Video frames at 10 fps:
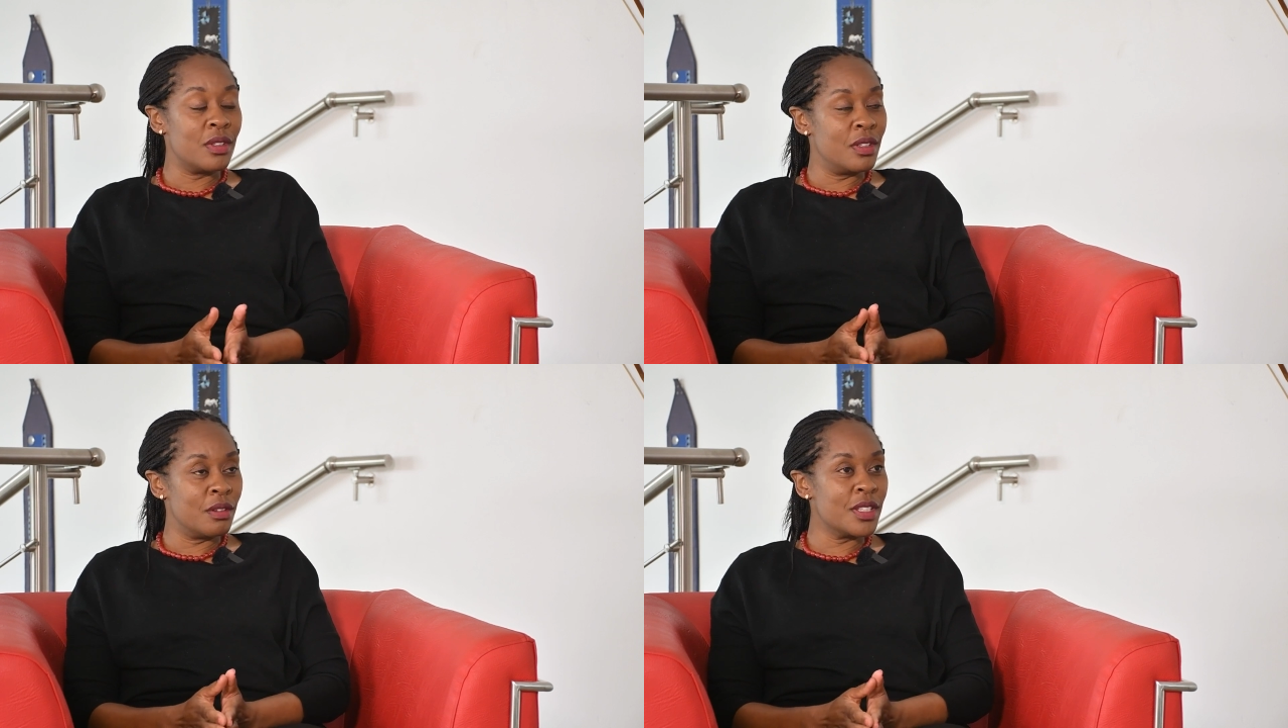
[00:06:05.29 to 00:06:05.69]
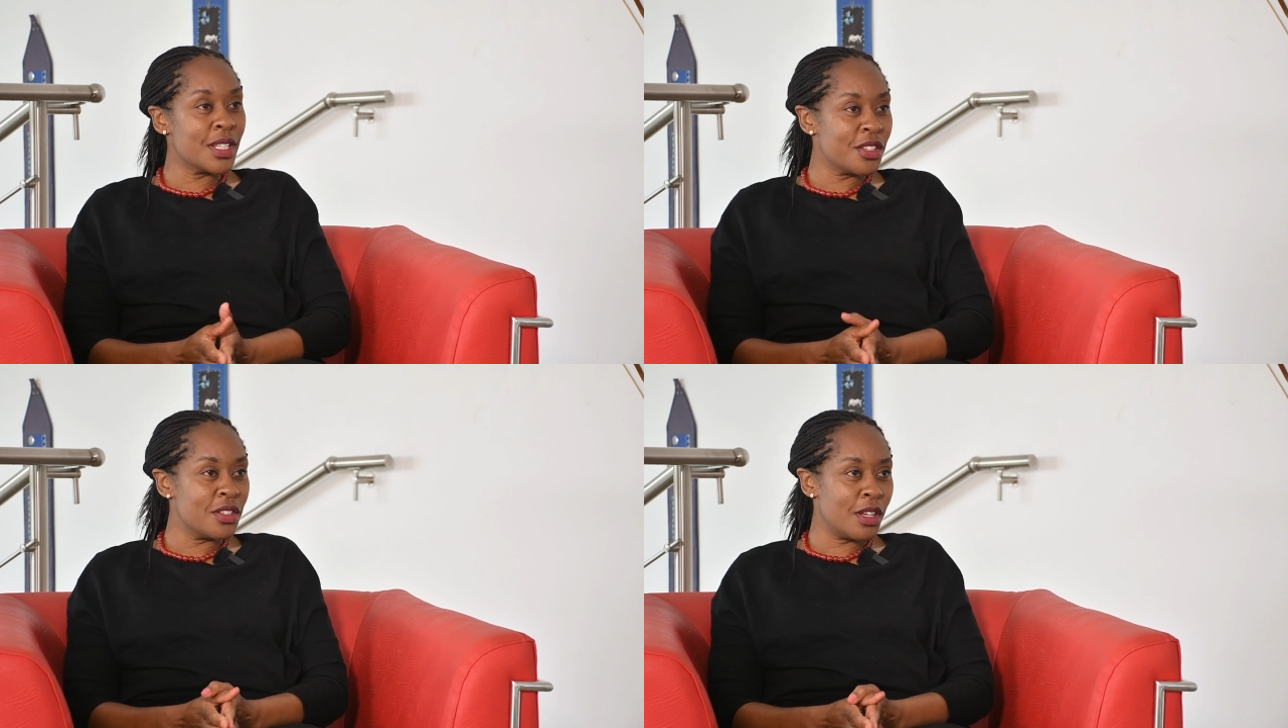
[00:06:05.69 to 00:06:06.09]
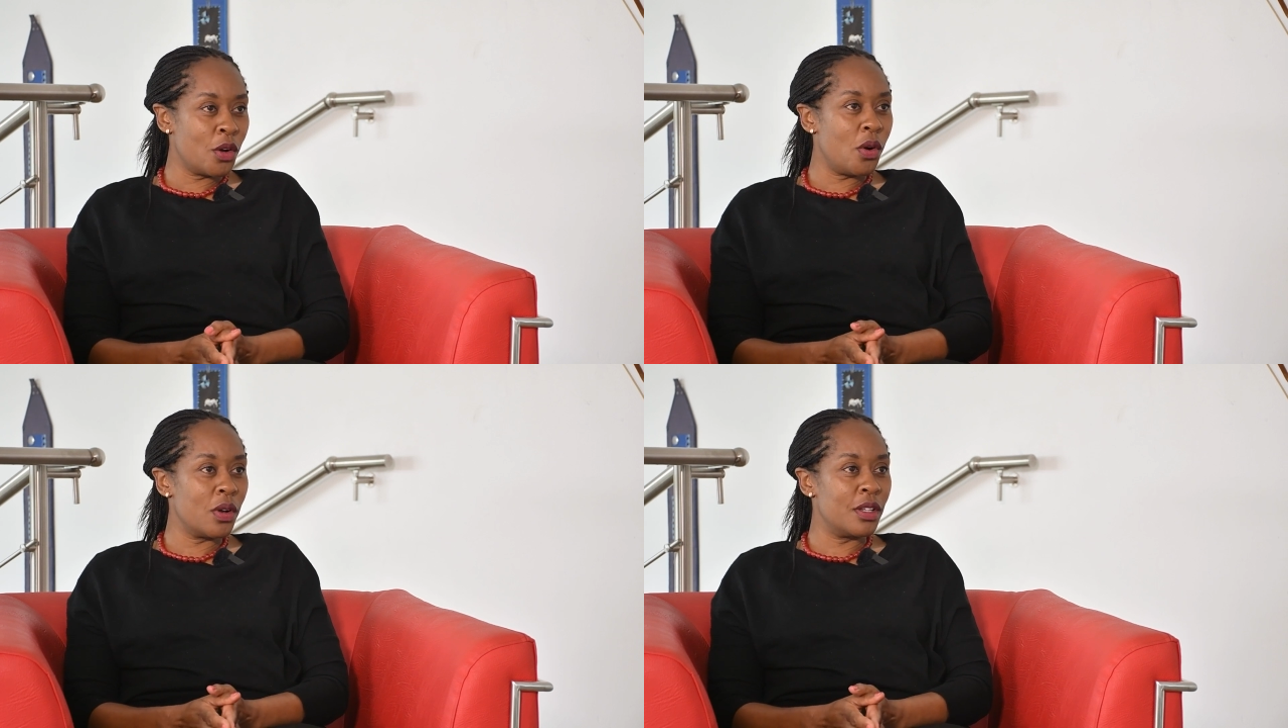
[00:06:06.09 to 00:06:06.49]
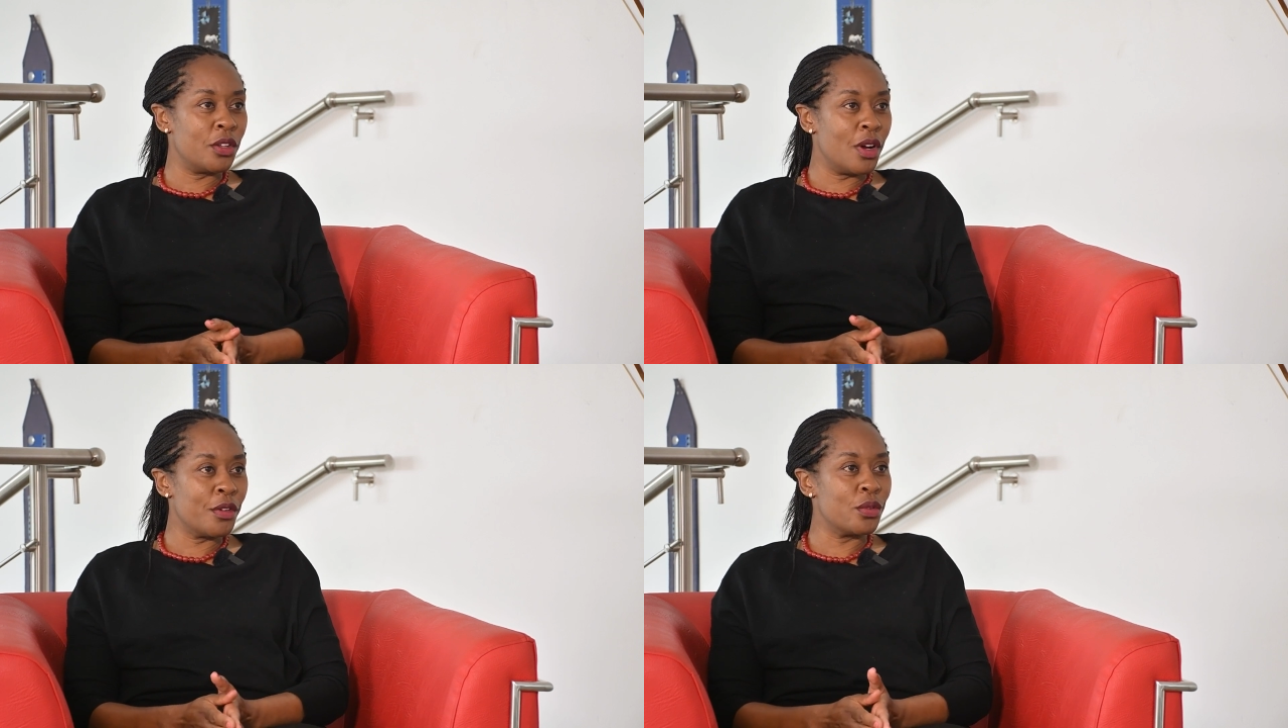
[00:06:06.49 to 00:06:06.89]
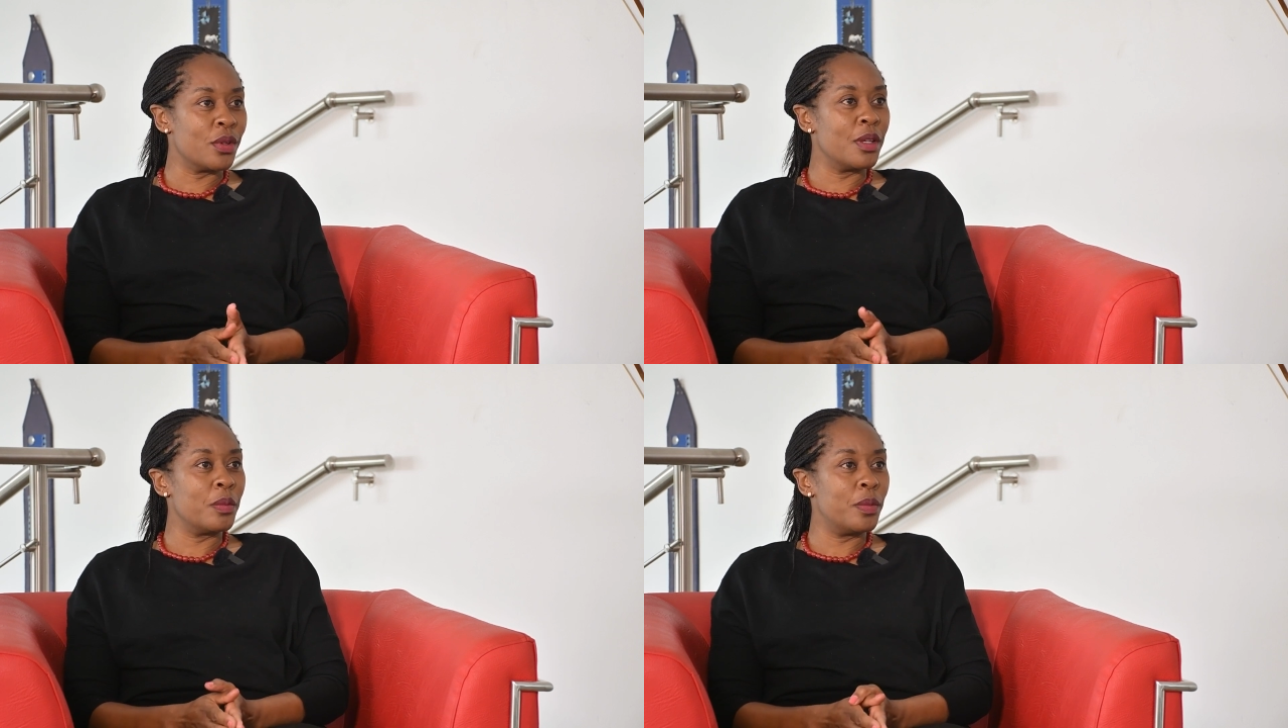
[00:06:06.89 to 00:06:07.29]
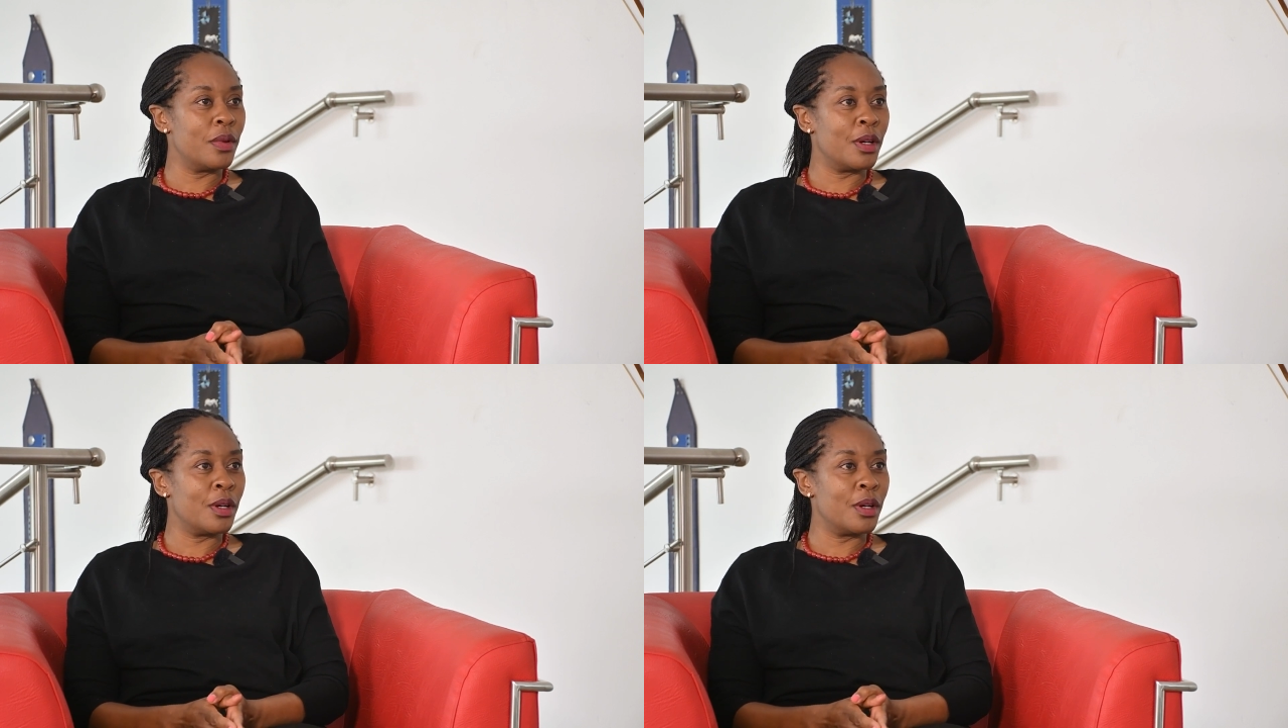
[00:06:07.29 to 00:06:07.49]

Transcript: research is a calling. You have to keep